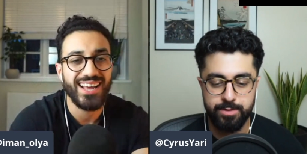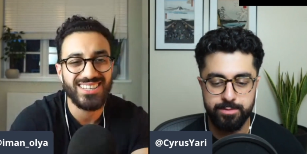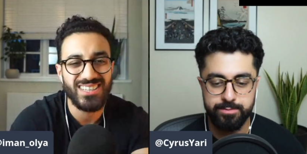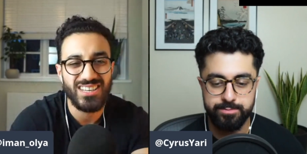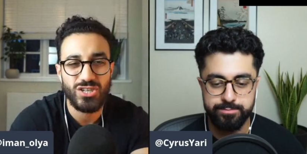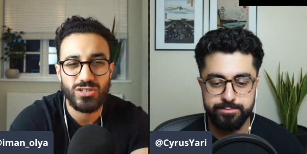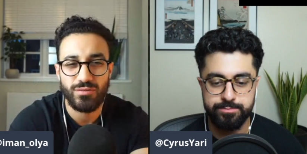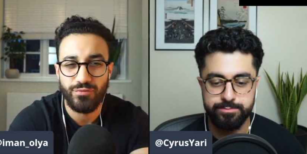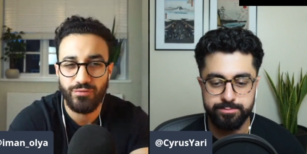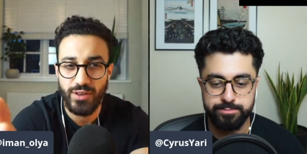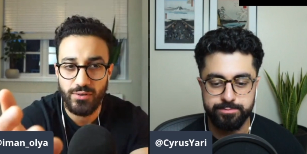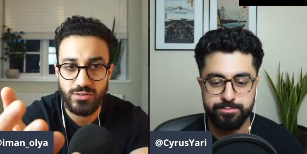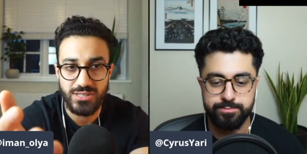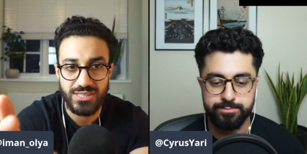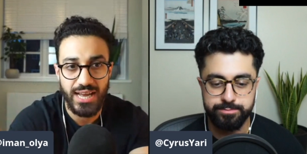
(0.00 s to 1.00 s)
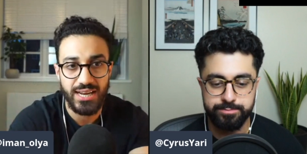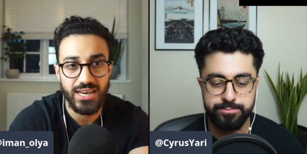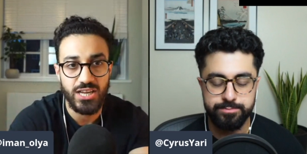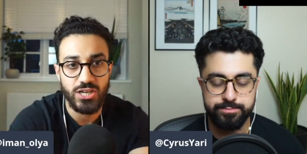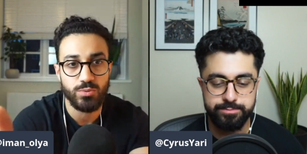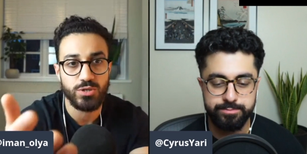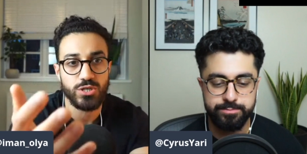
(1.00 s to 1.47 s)
Speaker 1: guess it just fills that
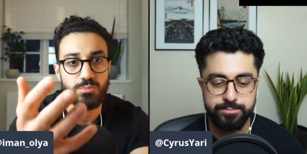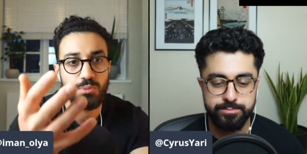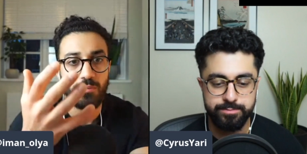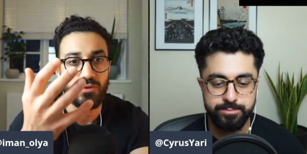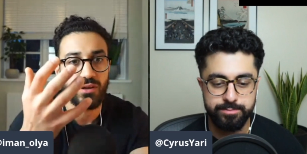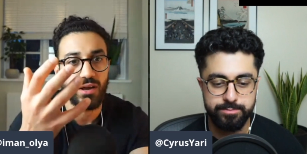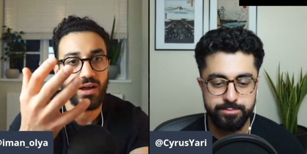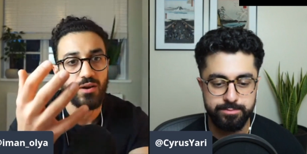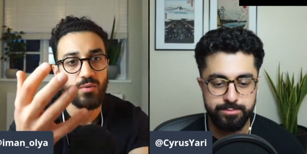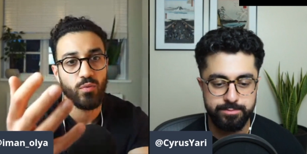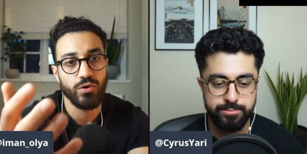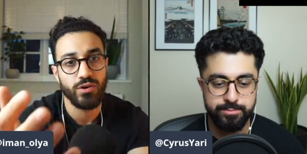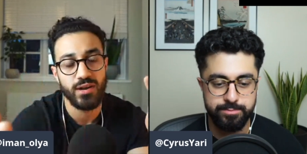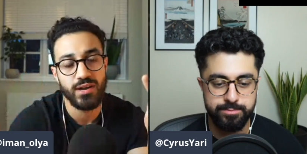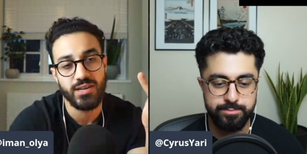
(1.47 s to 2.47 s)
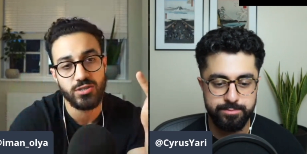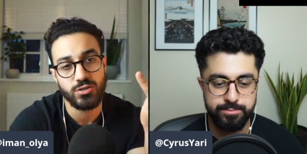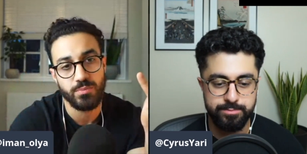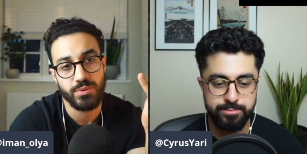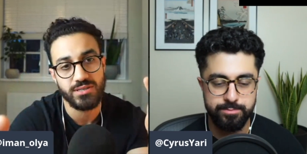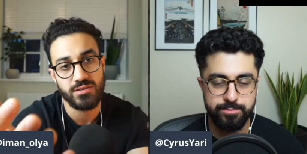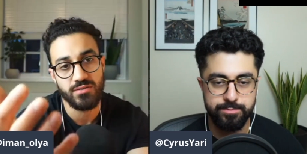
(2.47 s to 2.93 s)
niche, which is people that kind of want a little
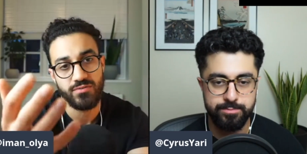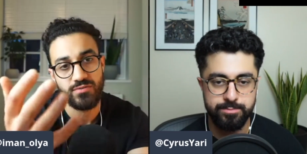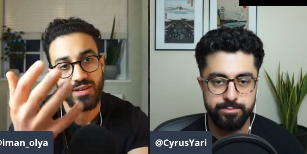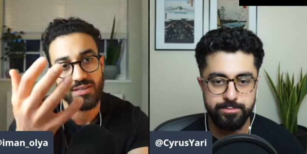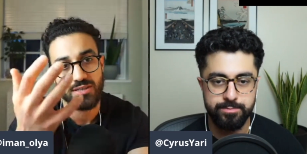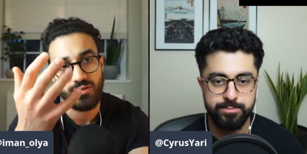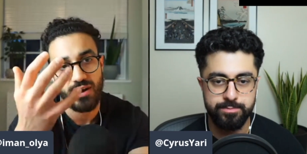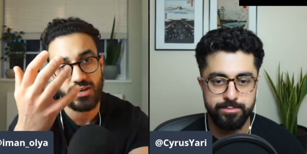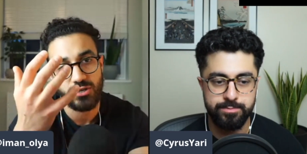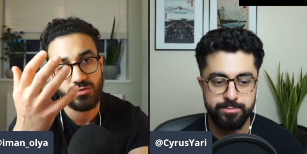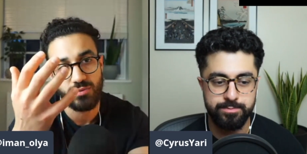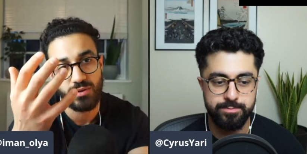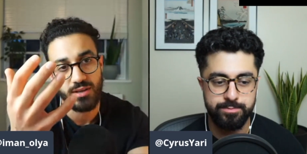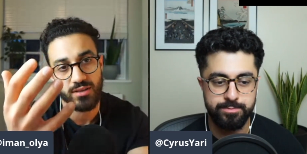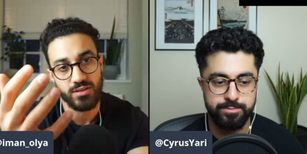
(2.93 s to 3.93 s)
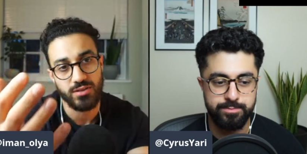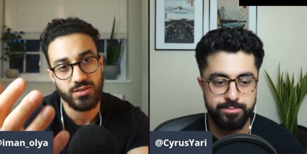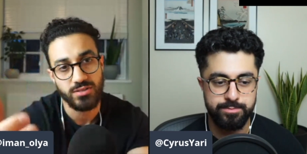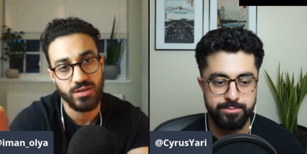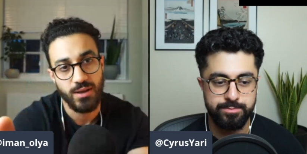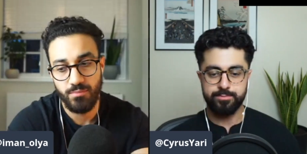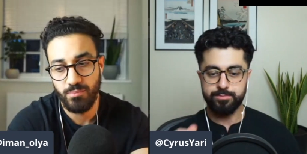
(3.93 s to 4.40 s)
bit of interaction with
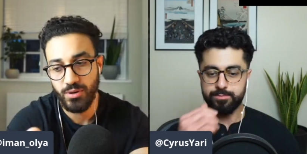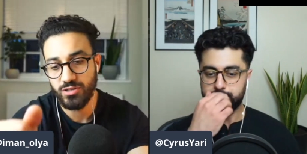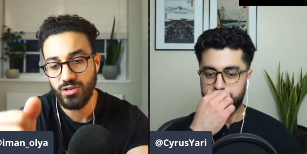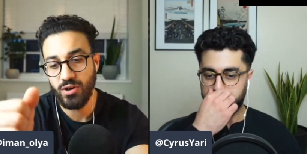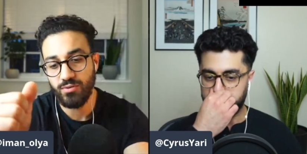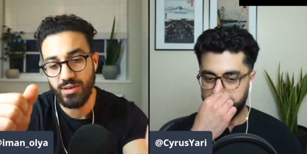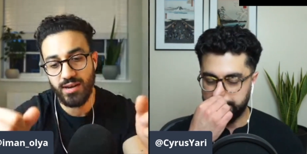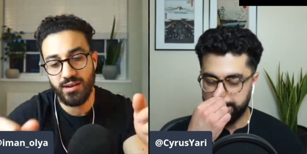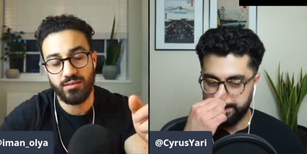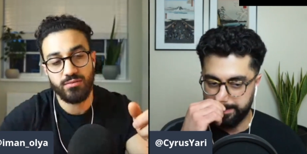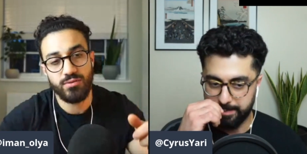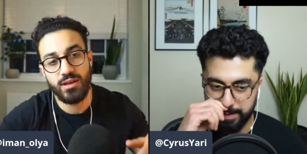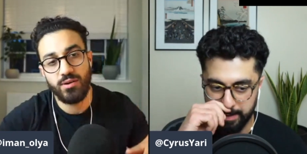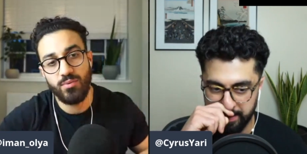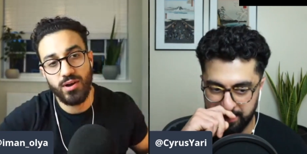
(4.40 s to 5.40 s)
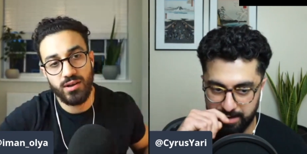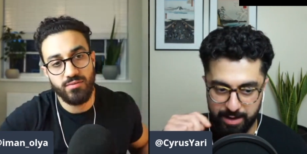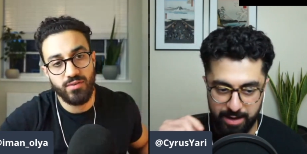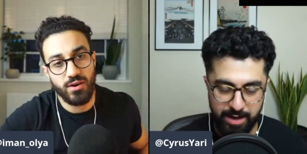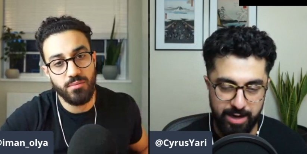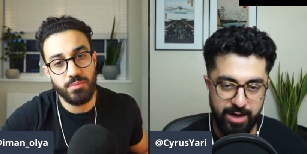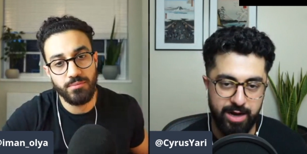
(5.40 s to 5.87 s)
others, but don't get it through their work
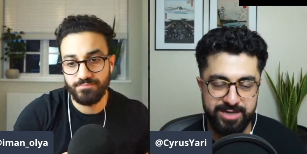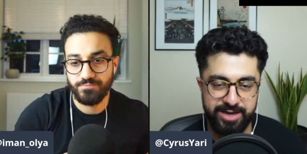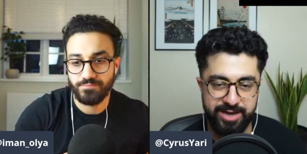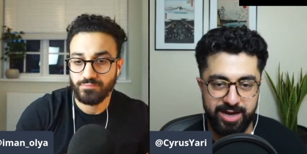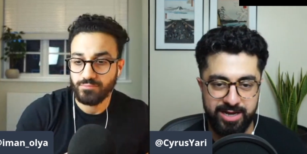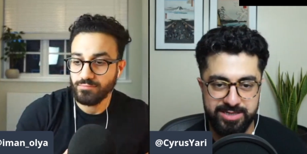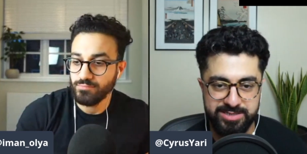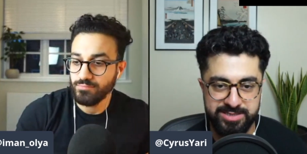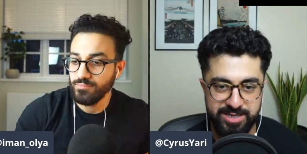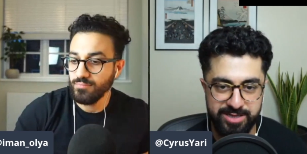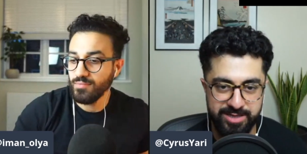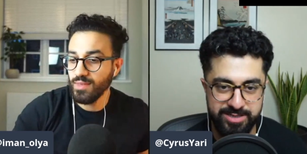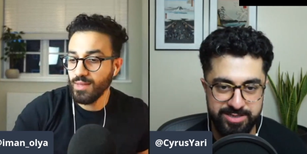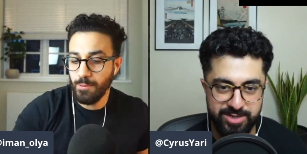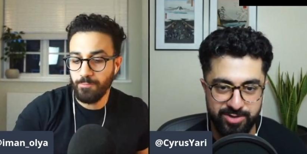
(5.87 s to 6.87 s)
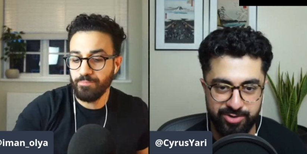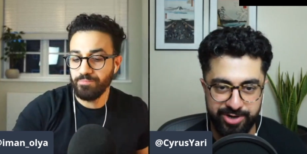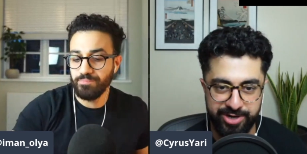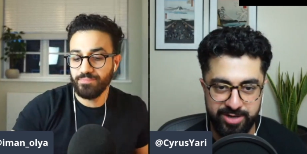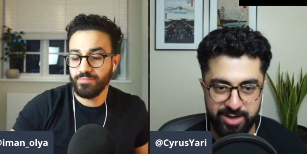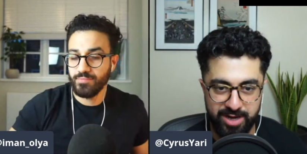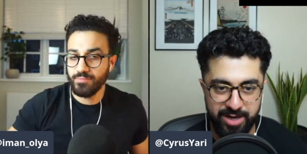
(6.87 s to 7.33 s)
environment.
Speaker 2: Yeah, I see this.
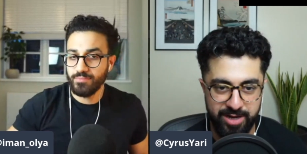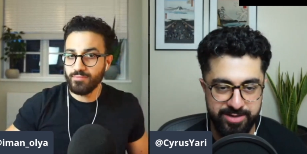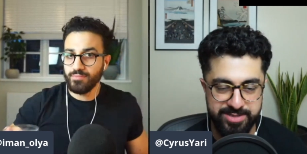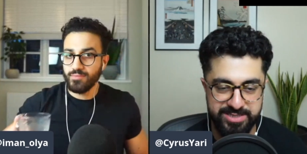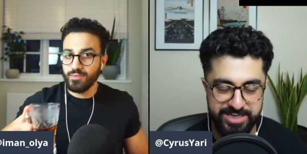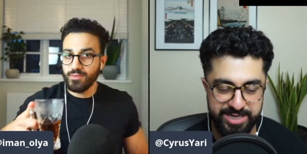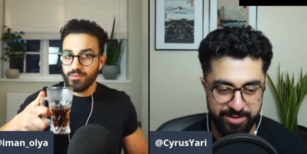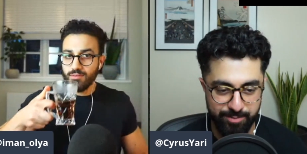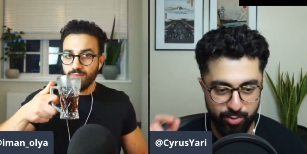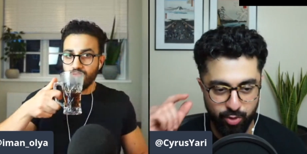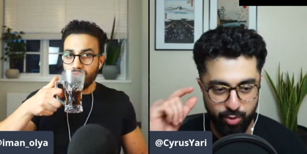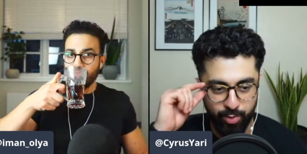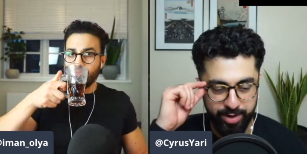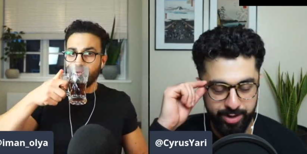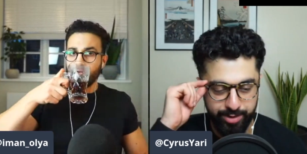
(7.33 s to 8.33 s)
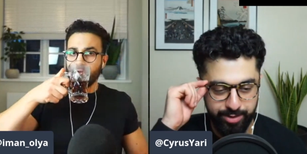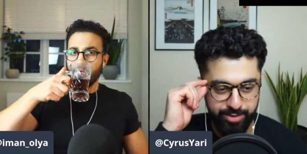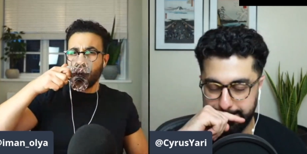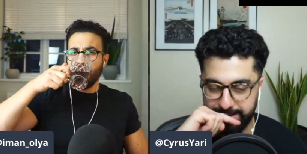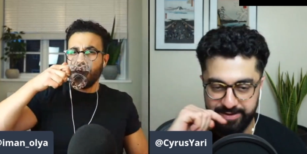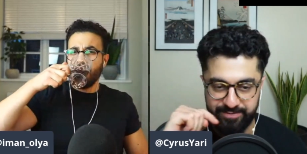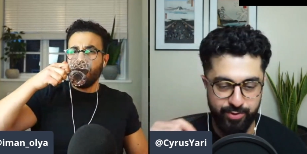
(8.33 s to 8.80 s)
Agreed. I see it more
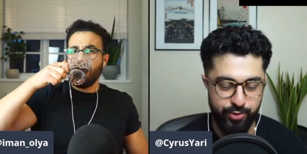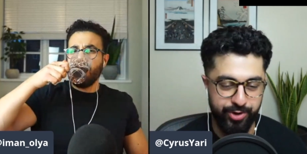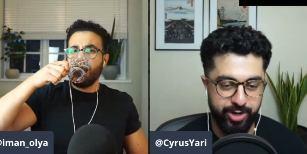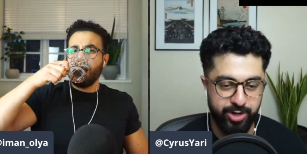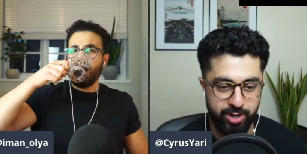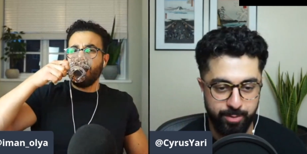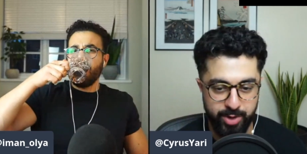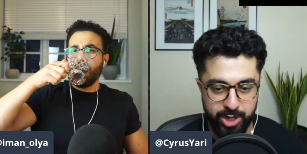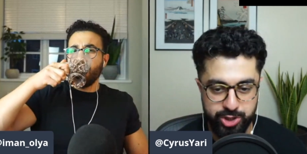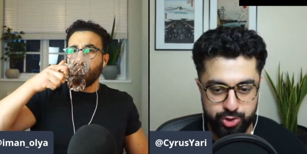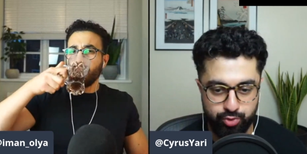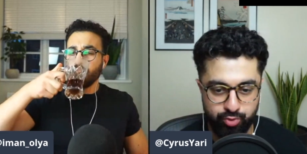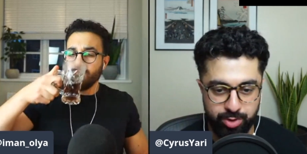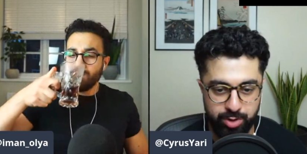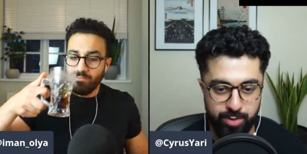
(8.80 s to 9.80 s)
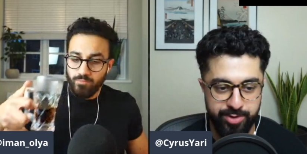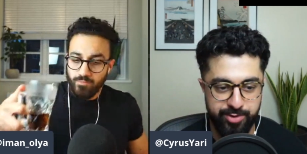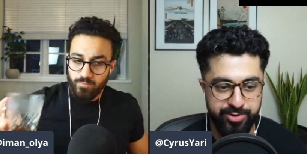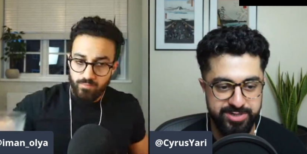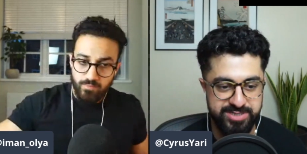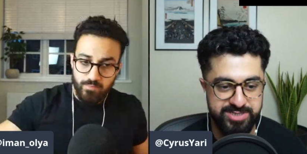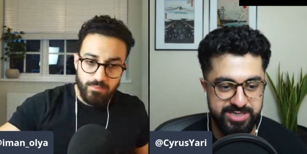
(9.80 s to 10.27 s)
with if you're in a commercial role, you're
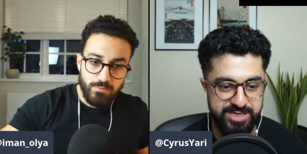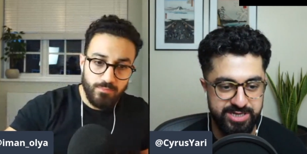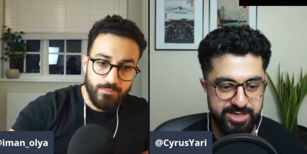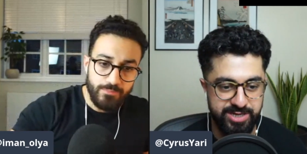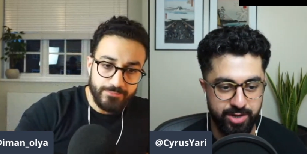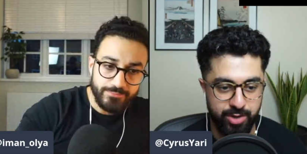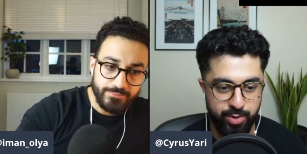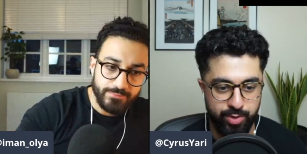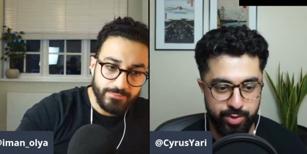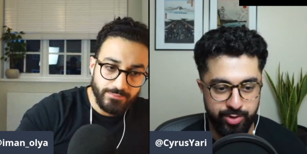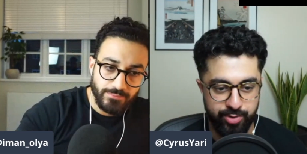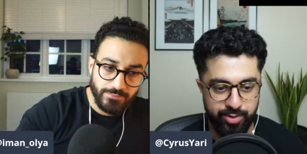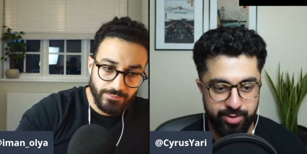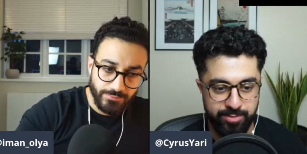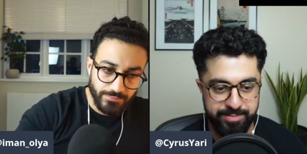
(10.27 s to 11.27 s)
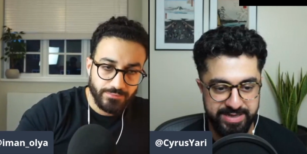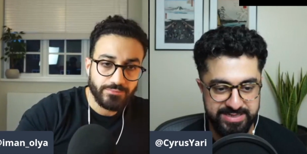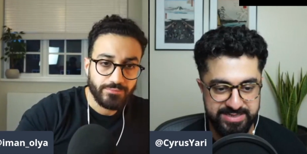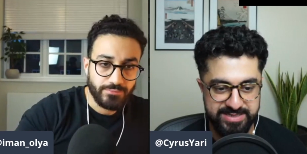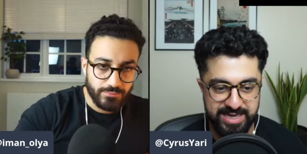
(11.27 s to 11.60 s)
a CEO, you're a biz